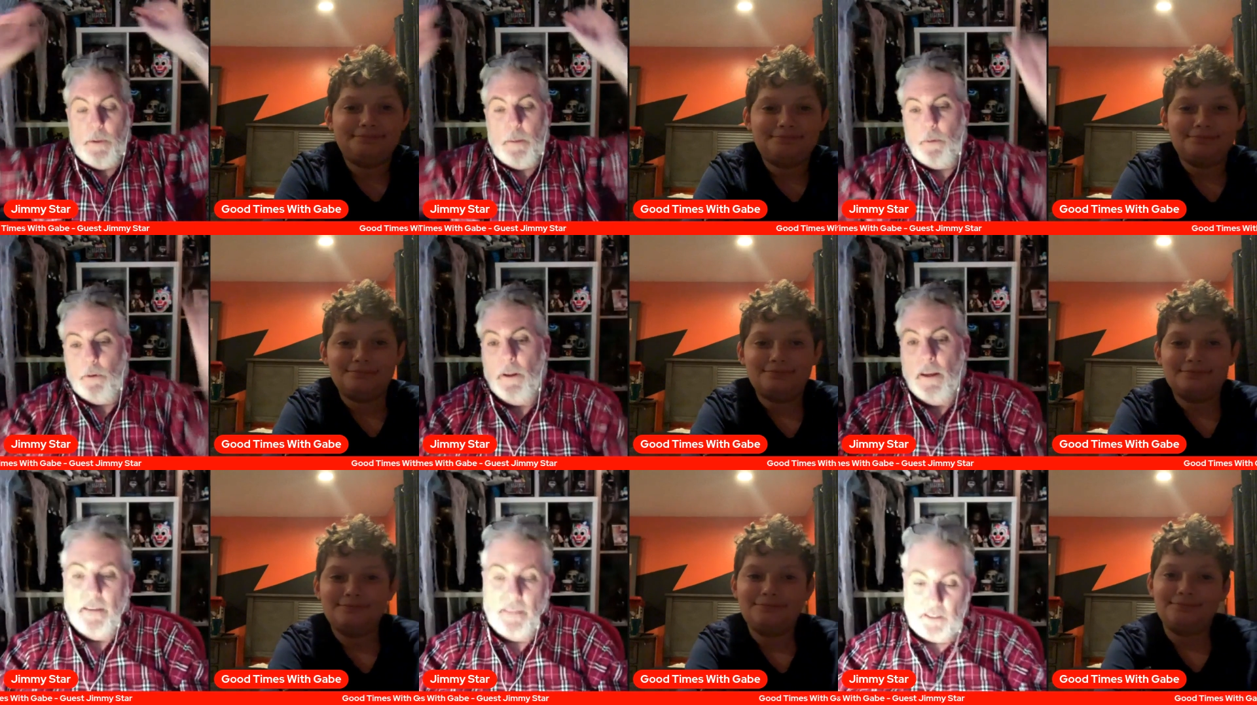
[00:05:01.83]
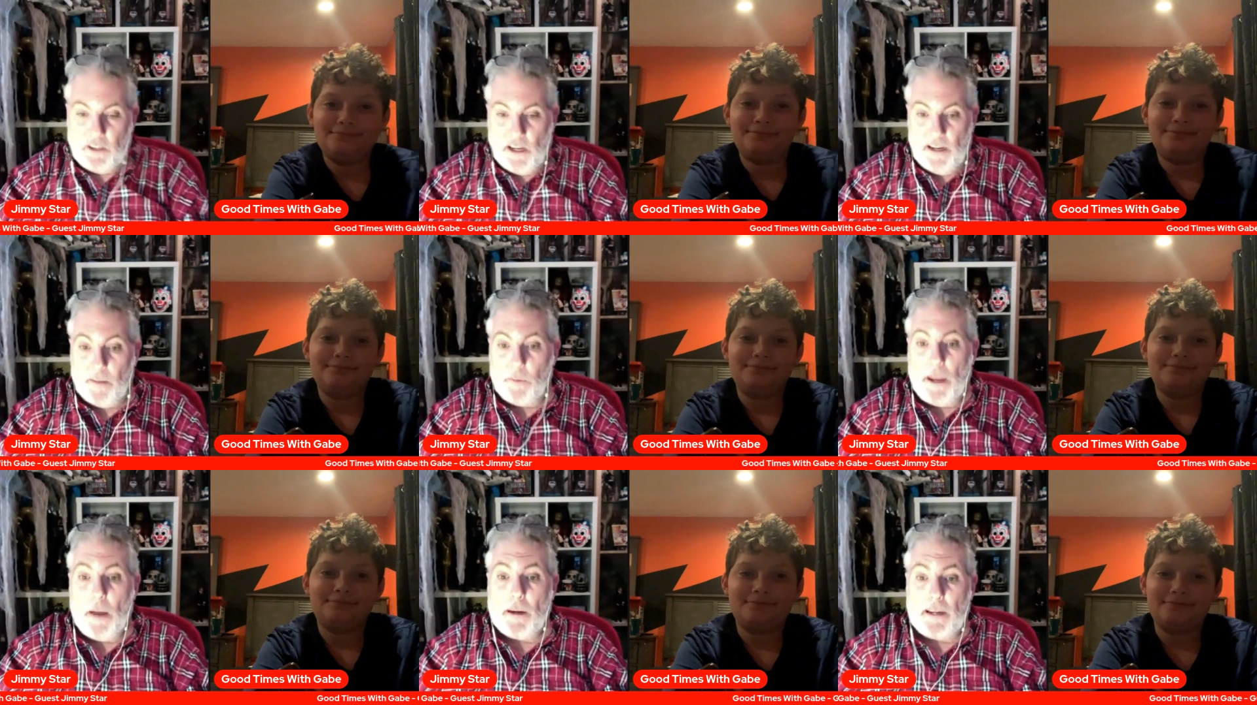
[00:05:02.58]
Speaker 1: people. And that's kind of
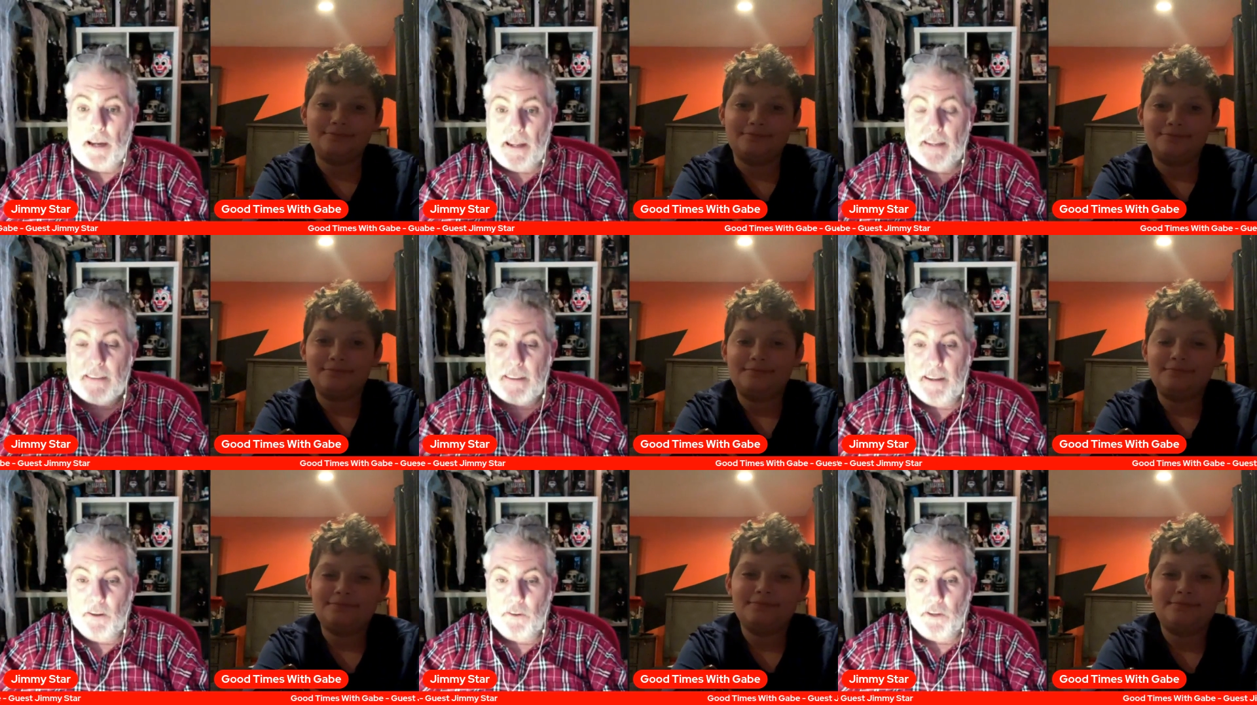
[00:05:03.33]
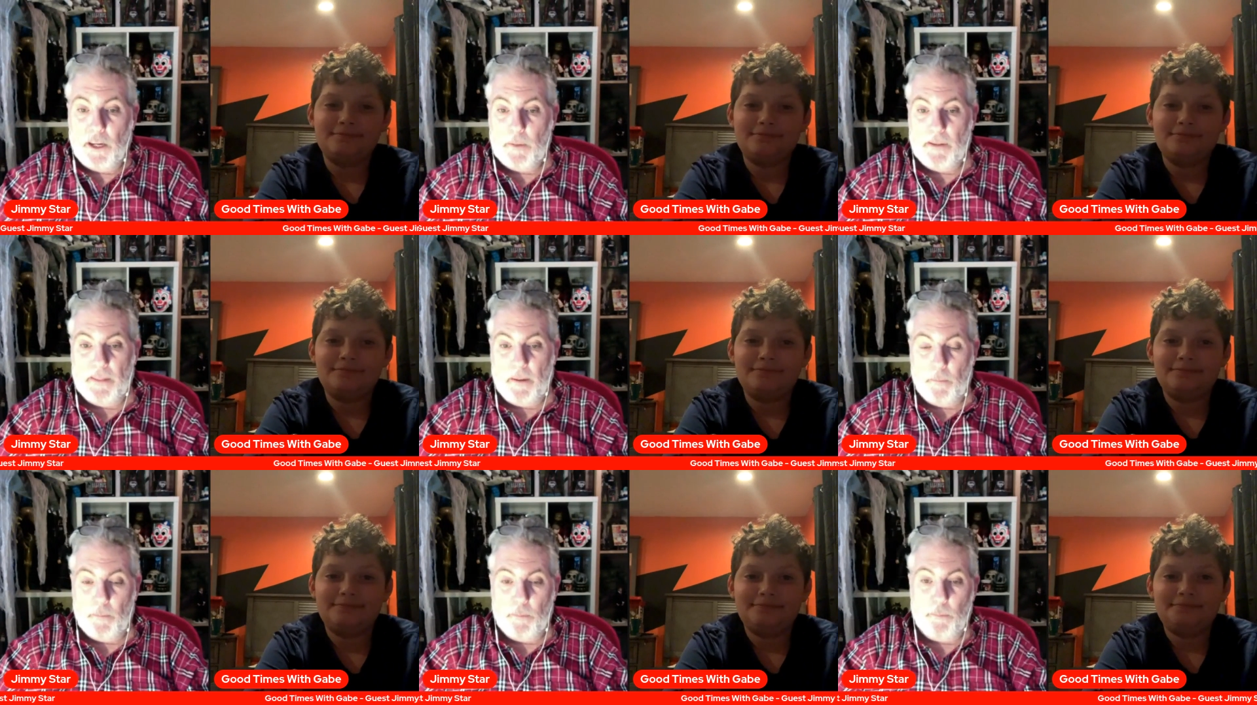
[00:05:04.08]
how I got into entertainment. That
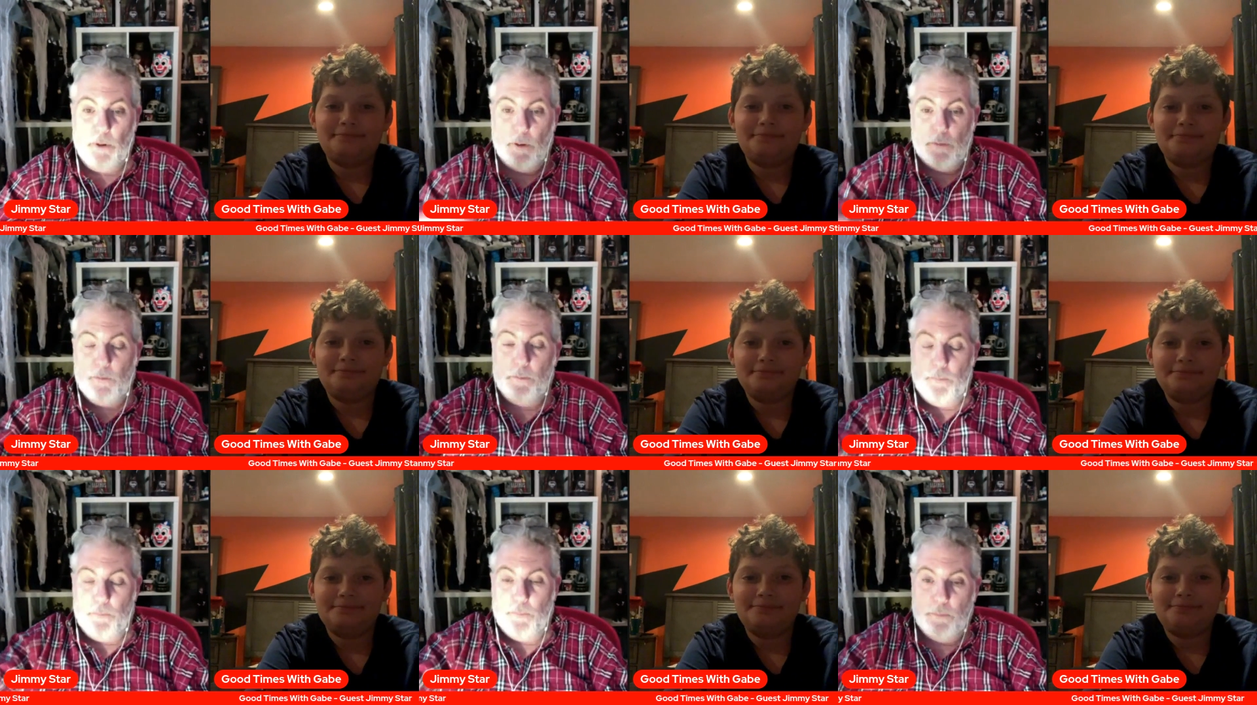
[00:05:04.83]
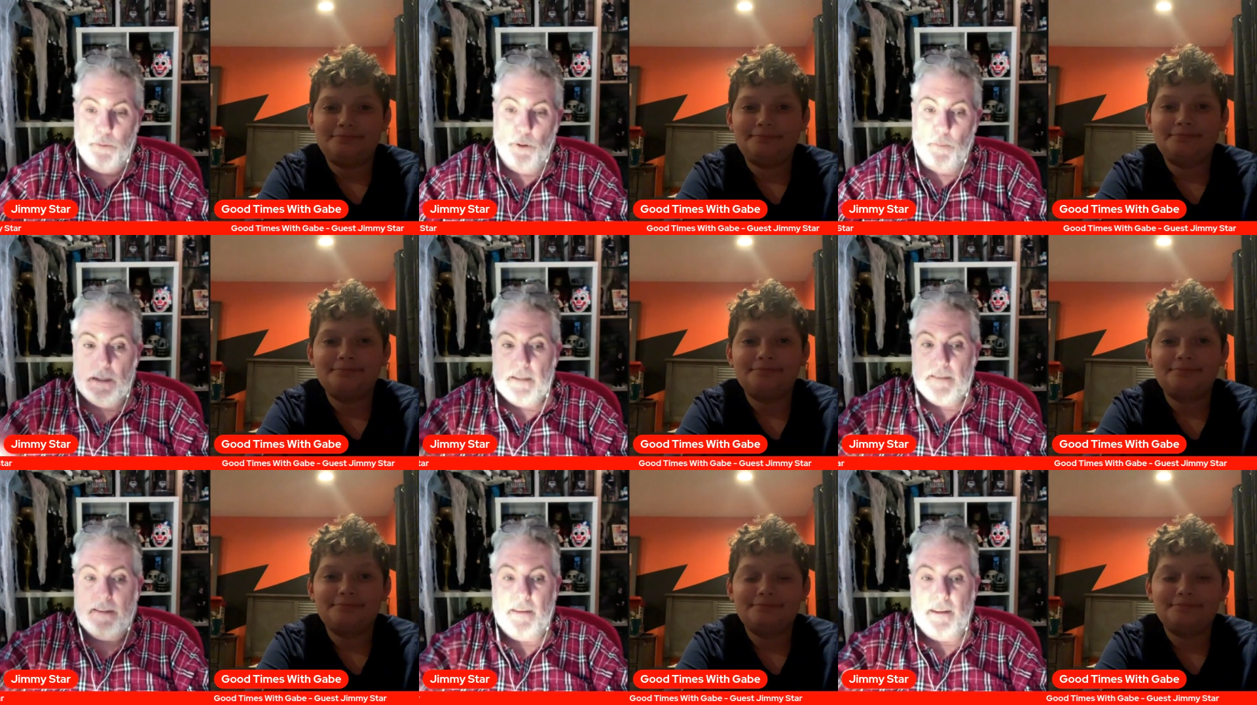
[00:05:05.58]
put put me
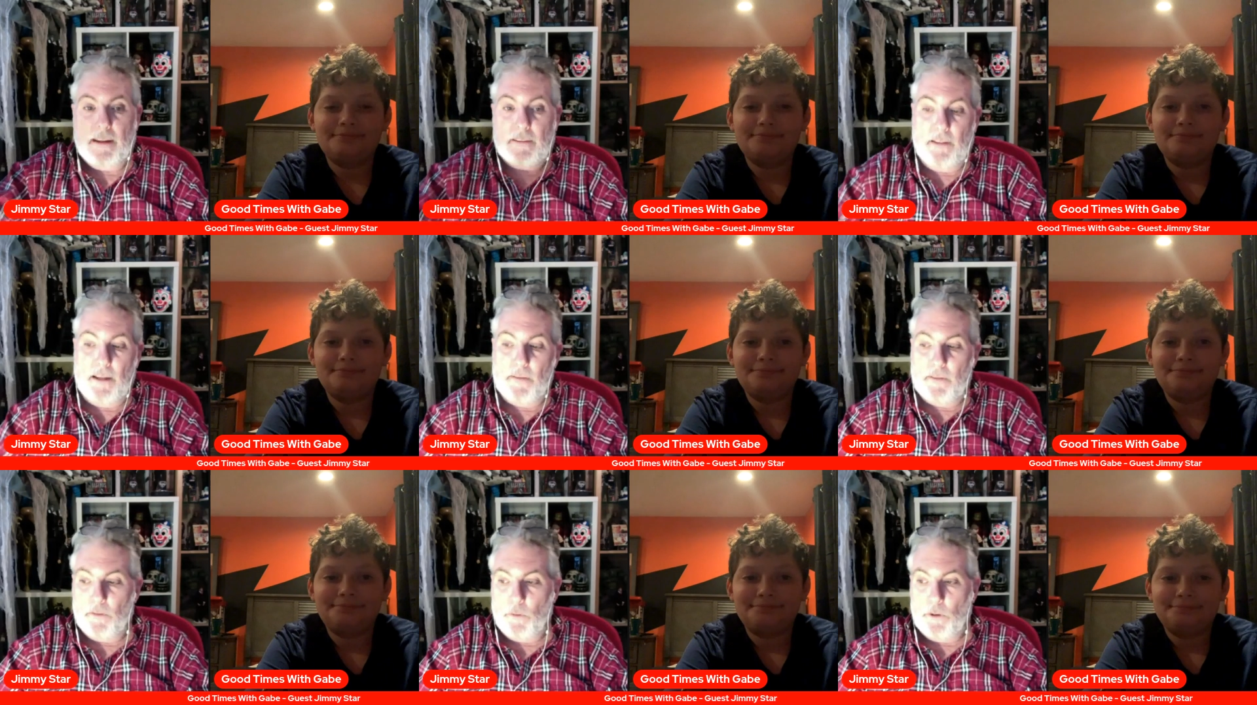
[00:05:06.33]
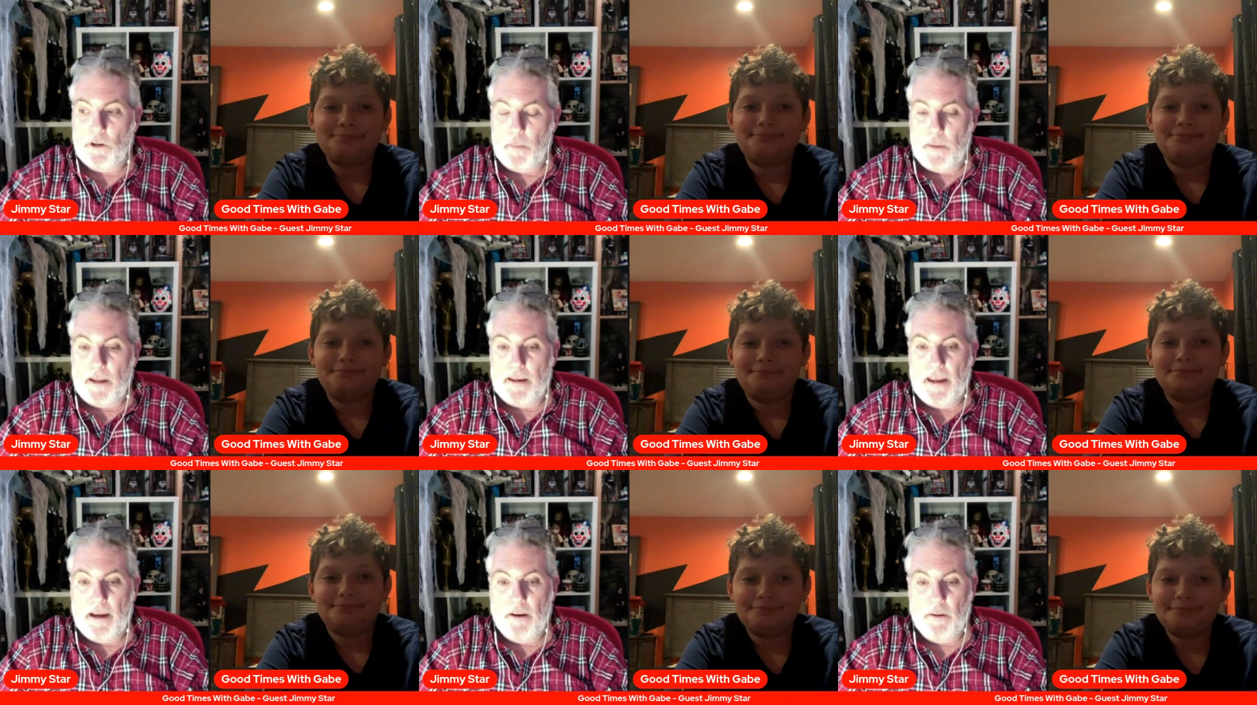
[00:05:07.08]
into the next level of where I'm at
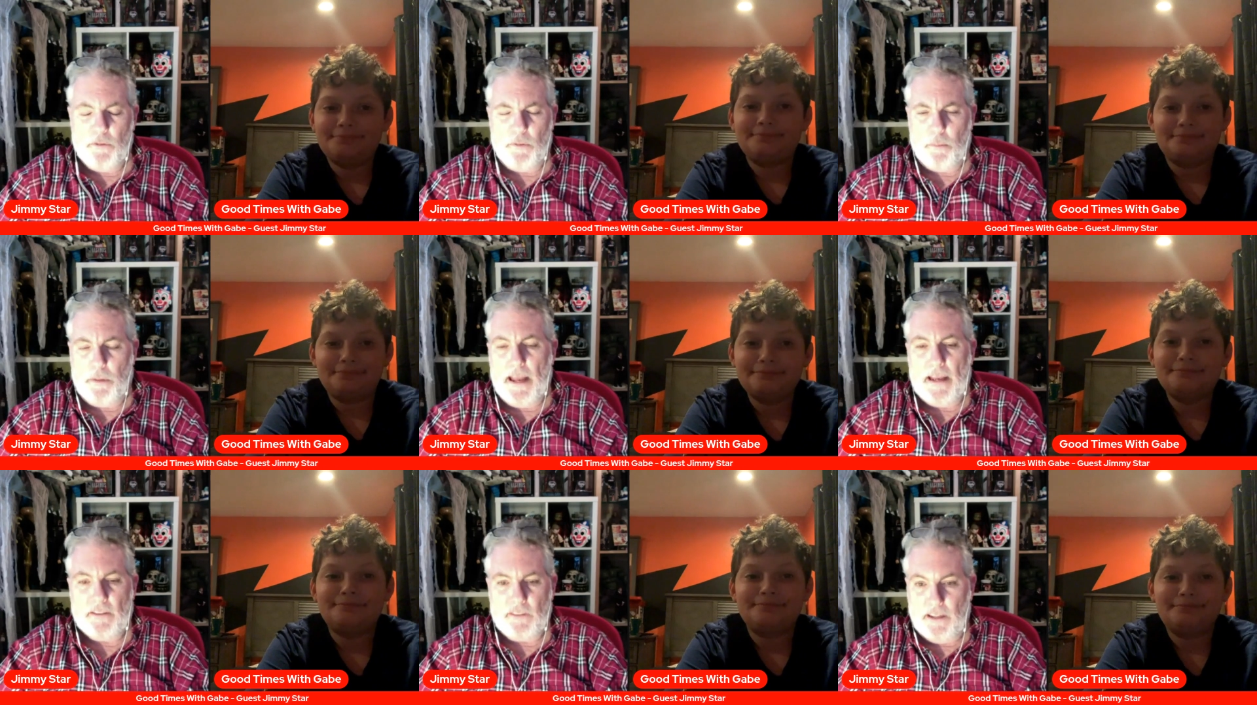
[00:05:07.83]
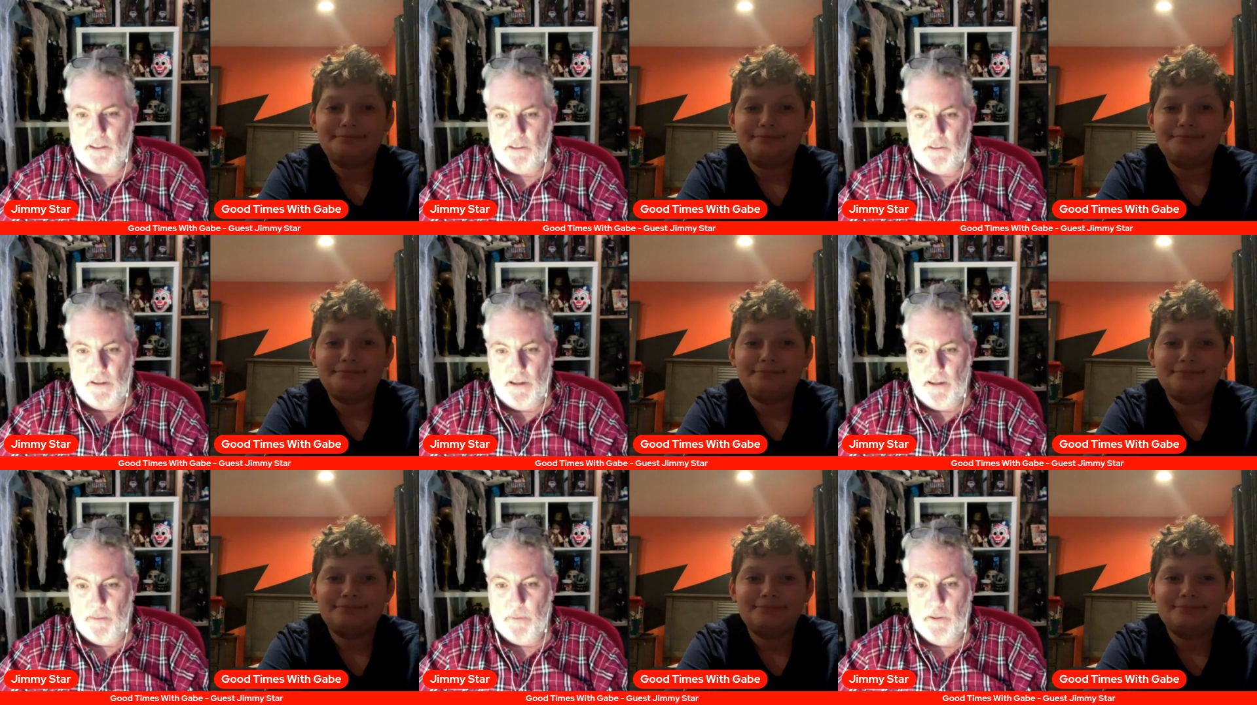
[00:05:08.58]
now. It was a blast. I had a good
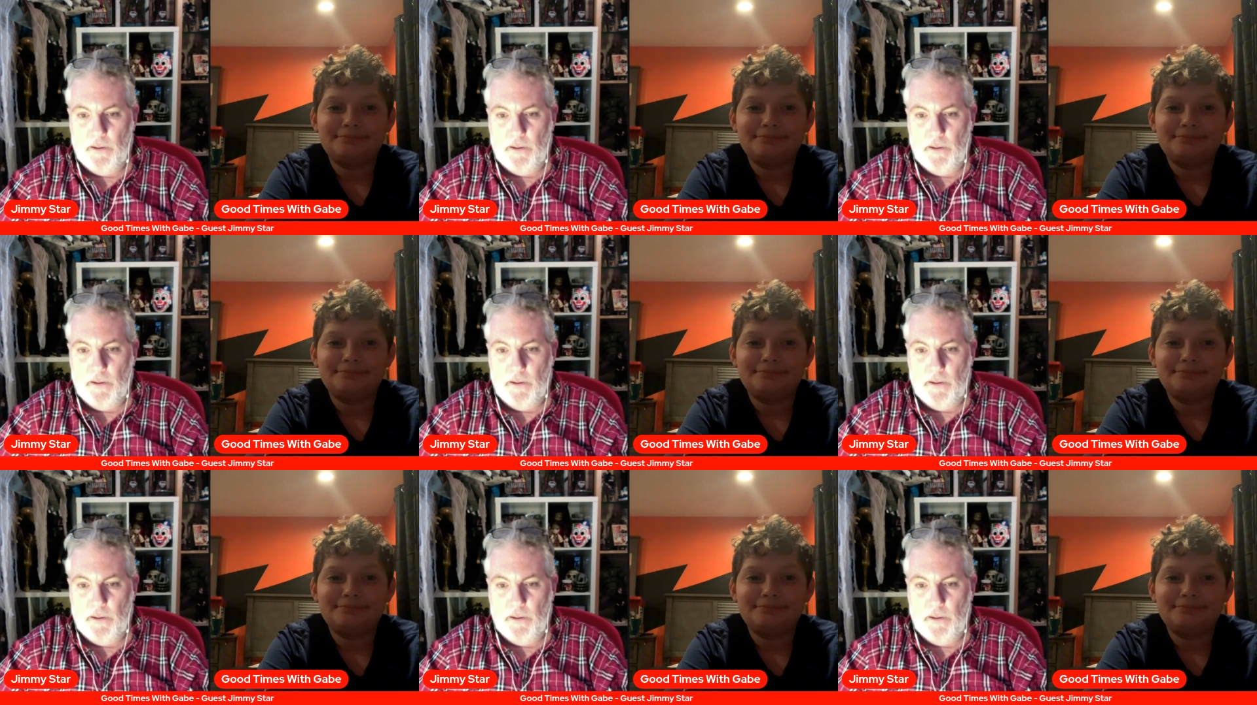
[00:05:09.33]
time.